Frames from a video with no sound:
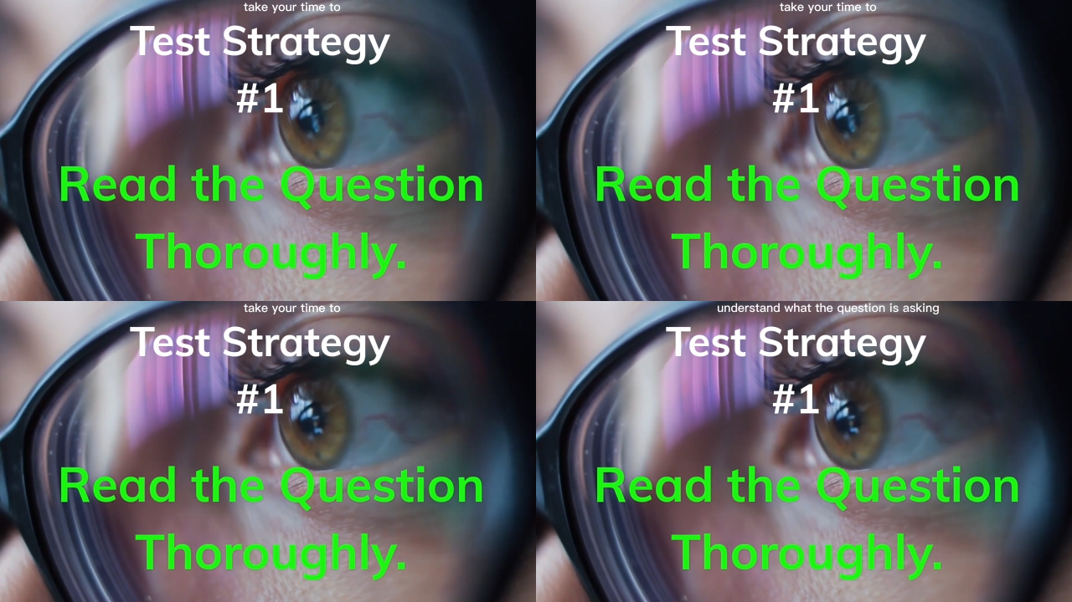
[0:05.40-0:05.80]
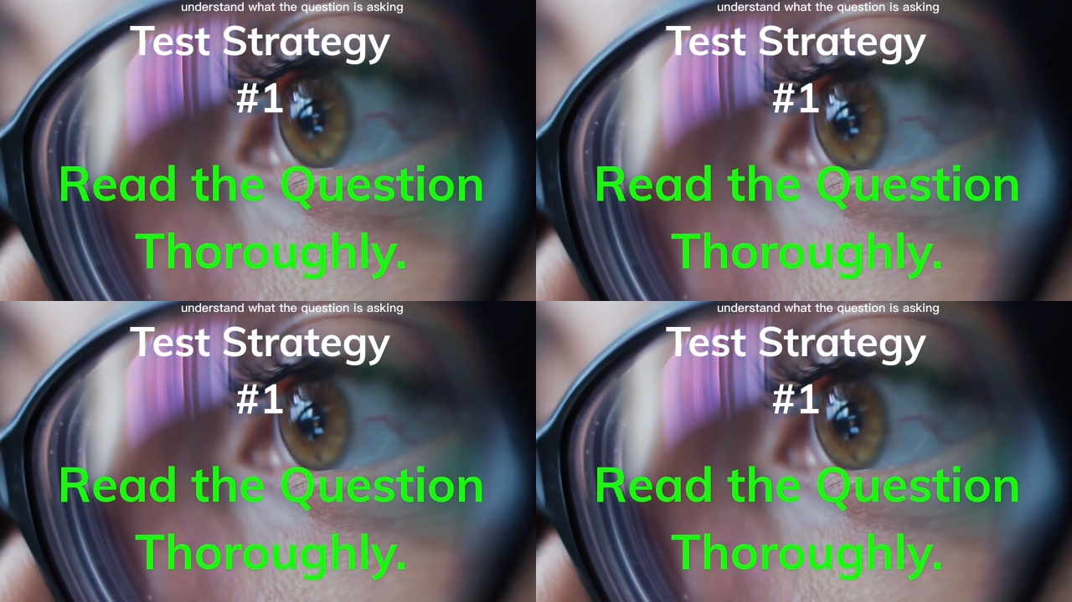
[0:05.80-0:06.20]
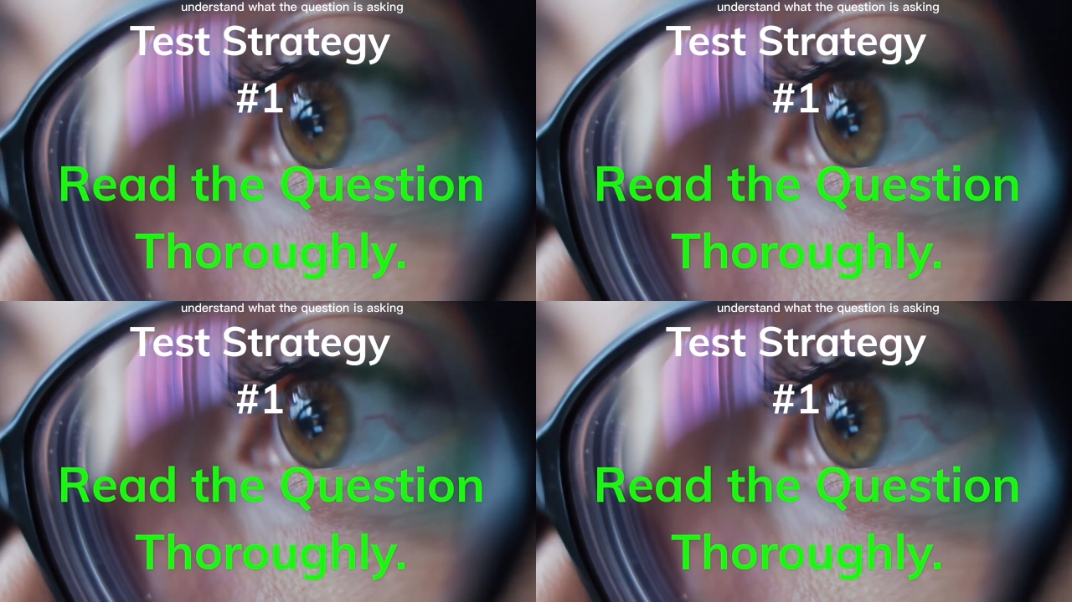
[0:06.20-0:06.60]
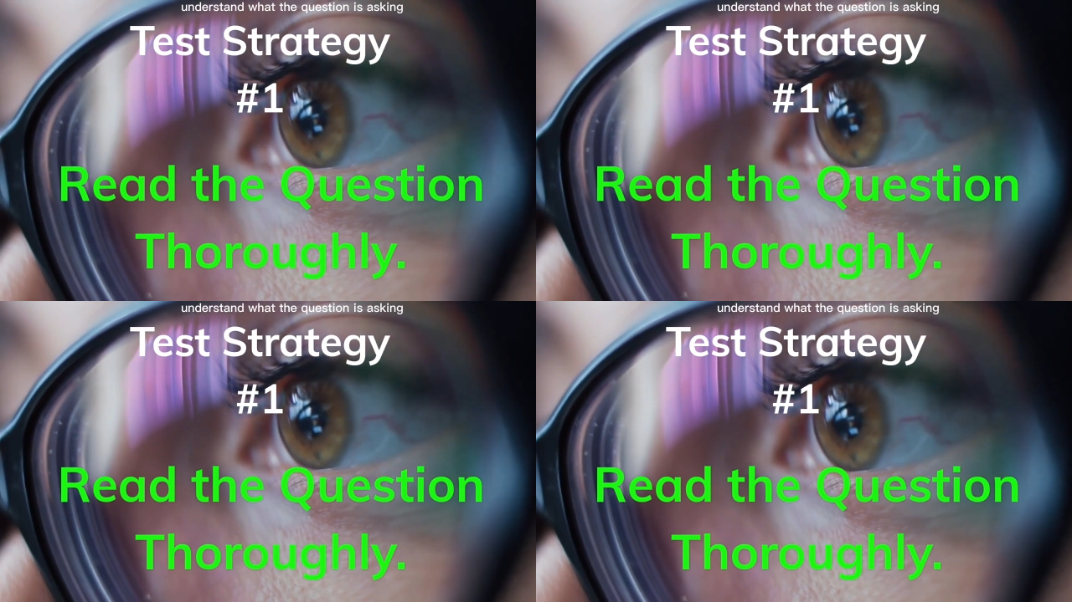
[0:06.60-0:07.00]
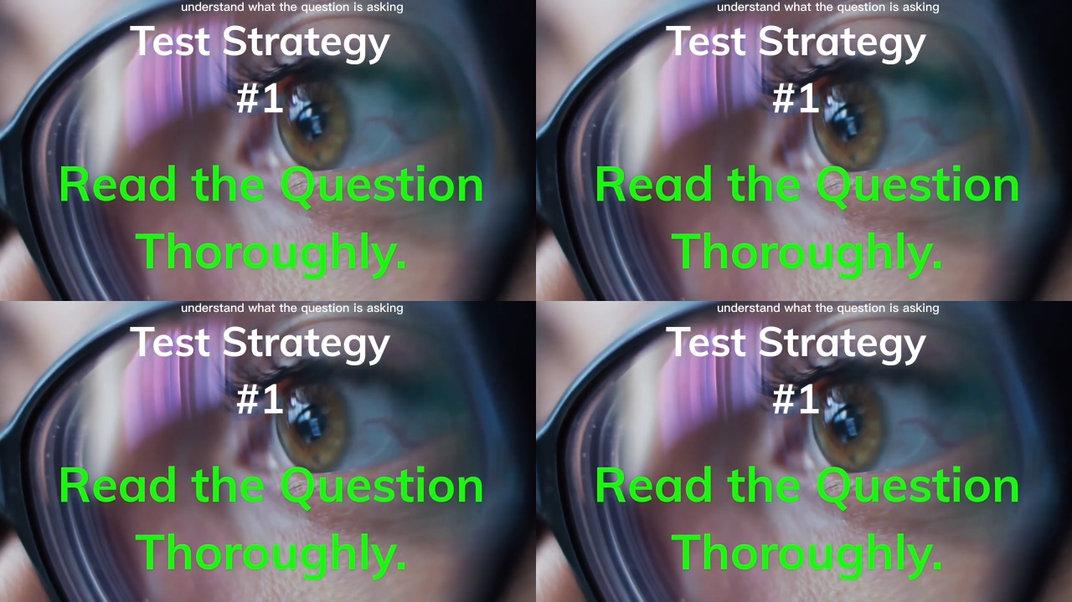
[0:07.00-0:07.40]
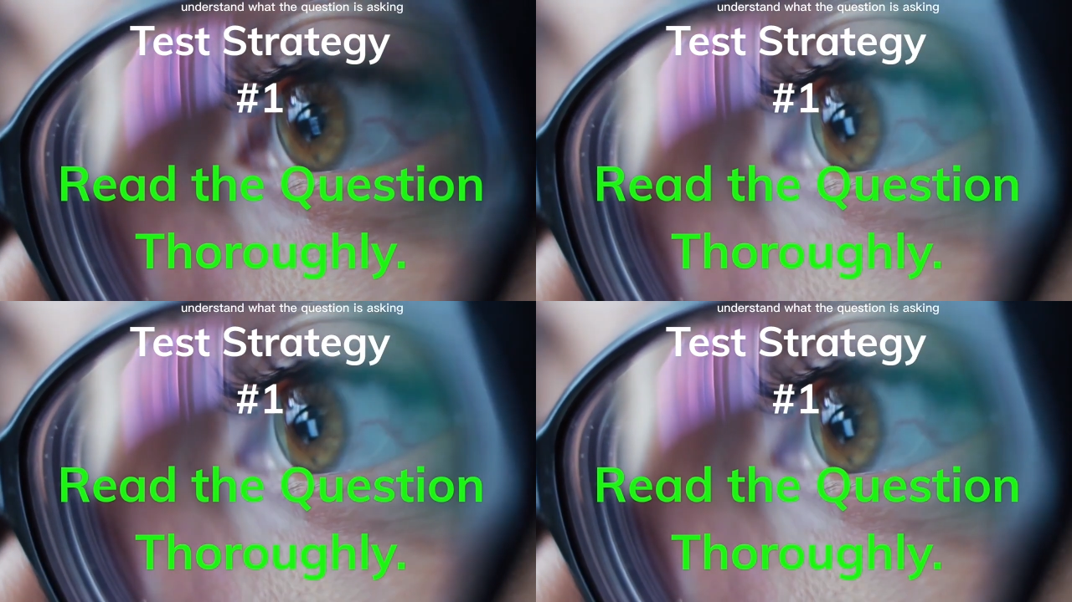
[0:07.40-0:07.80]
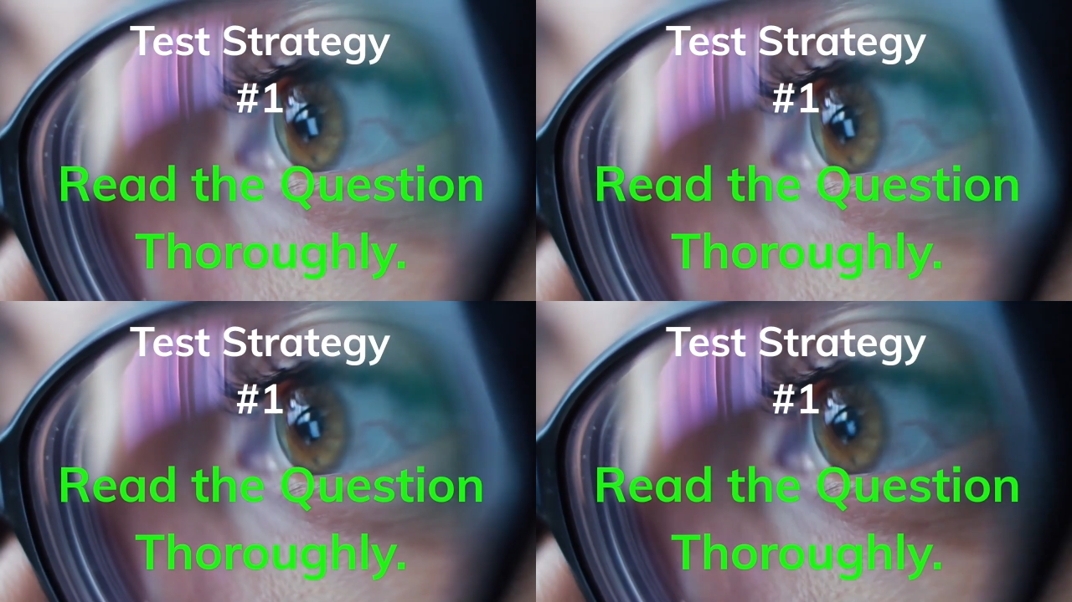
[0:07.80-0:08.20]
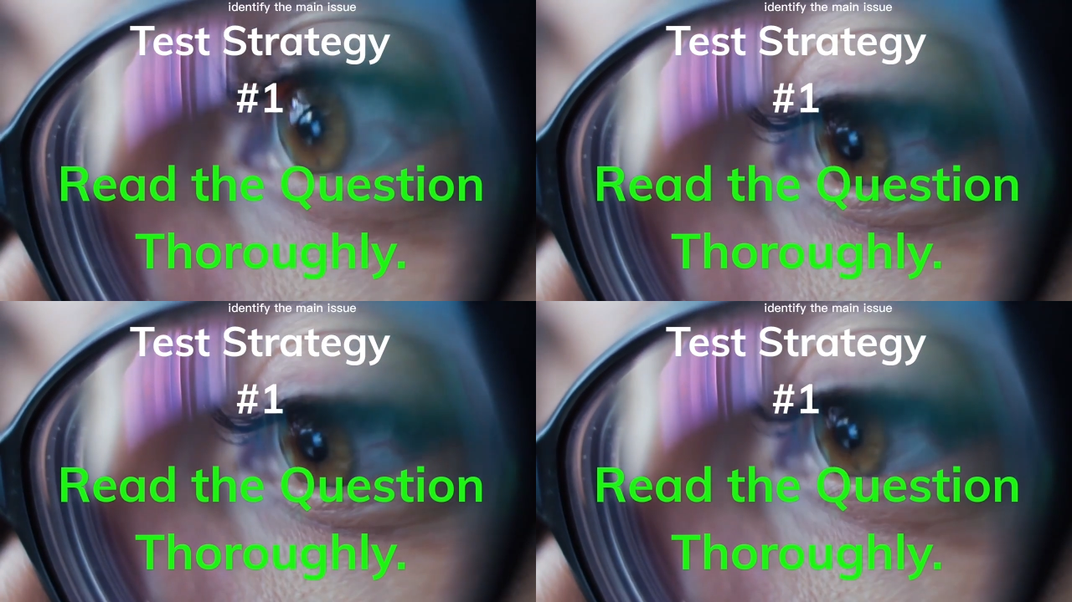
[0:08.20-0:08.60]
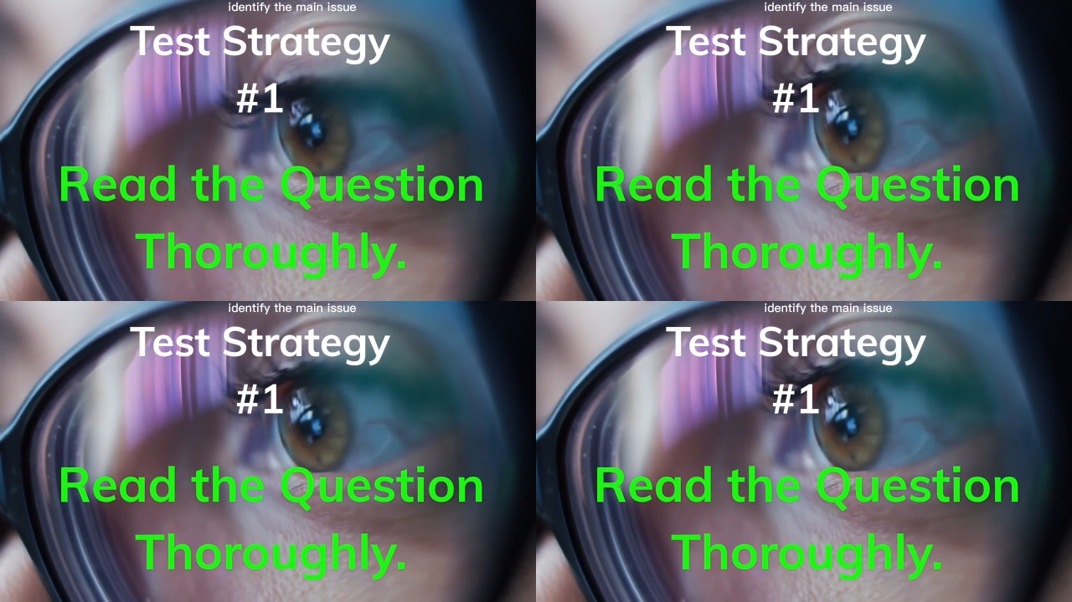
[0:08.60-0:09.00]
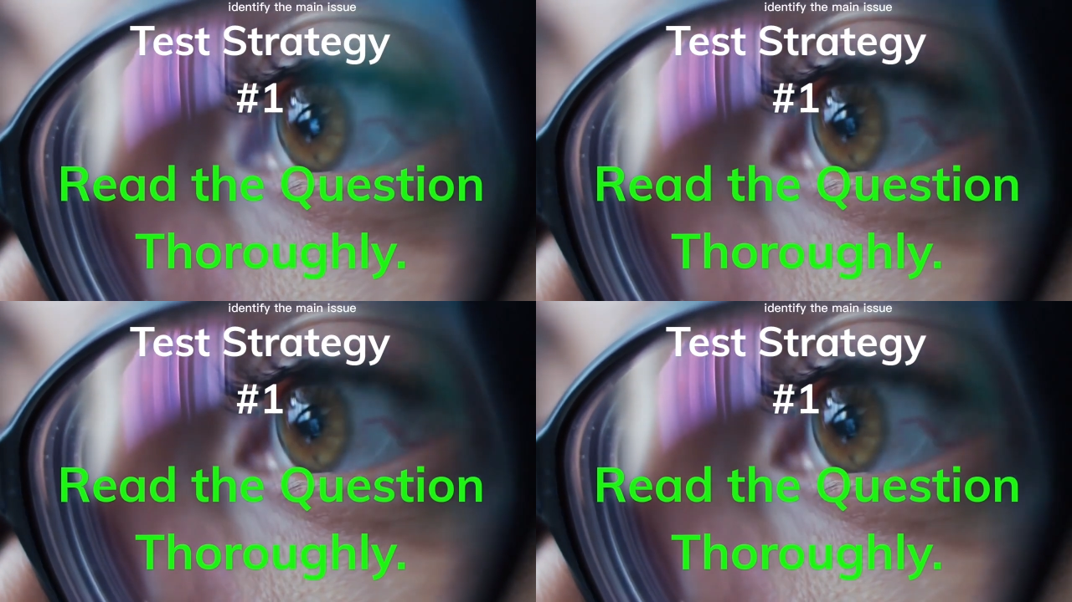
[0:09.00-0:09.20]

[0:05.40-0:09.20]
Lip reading: (no speaker visible)